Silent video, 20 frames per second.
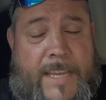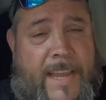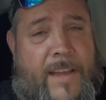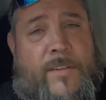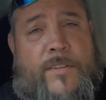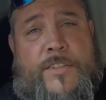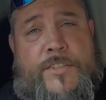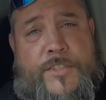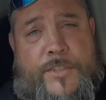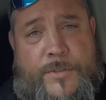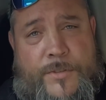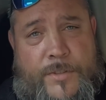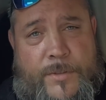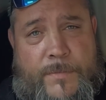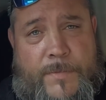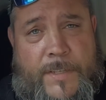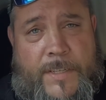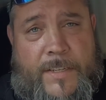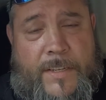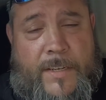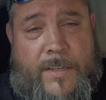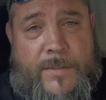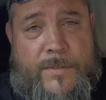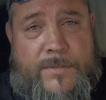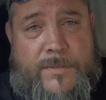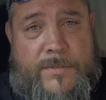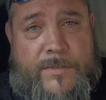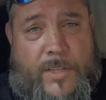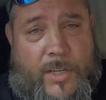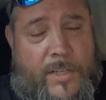countless YouTube
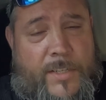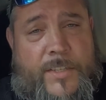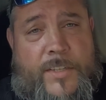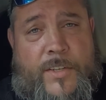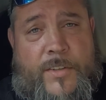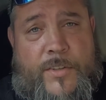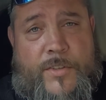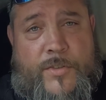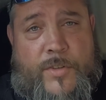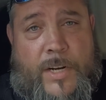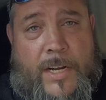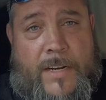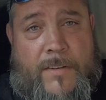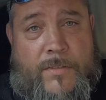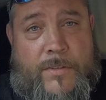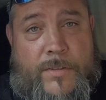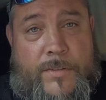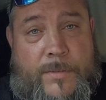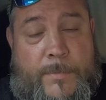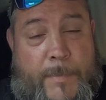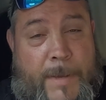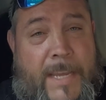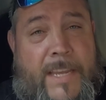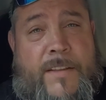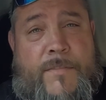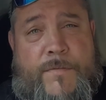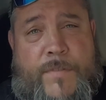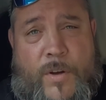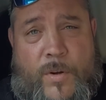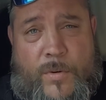videos, talking to other drivers,
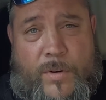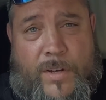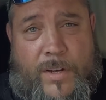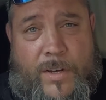making phone